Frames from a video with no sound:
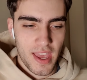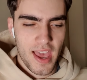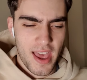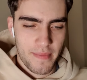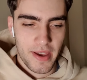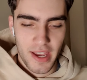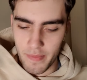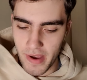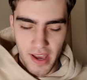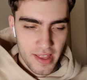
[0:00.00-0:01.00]
Yeah, mate,
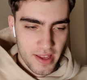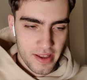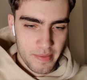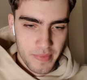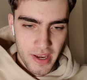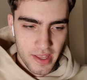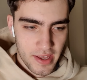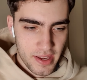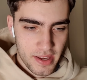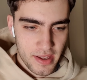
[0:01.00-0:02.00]
about that,
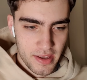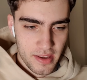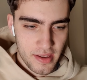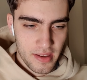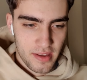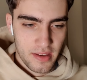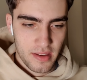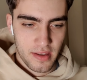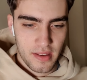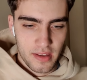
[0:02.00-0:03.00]
about
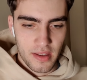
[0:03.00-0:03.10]
that.